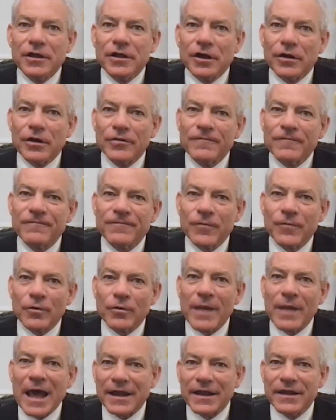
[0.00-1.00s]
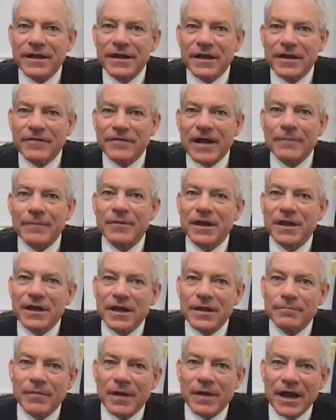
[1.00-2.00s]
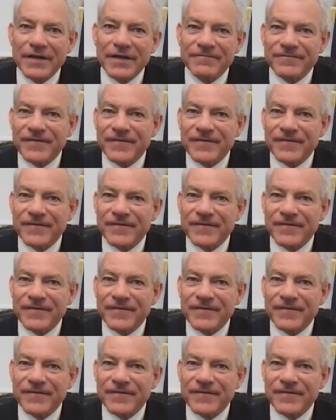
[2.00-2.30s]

you know, the formality of I'm going to get my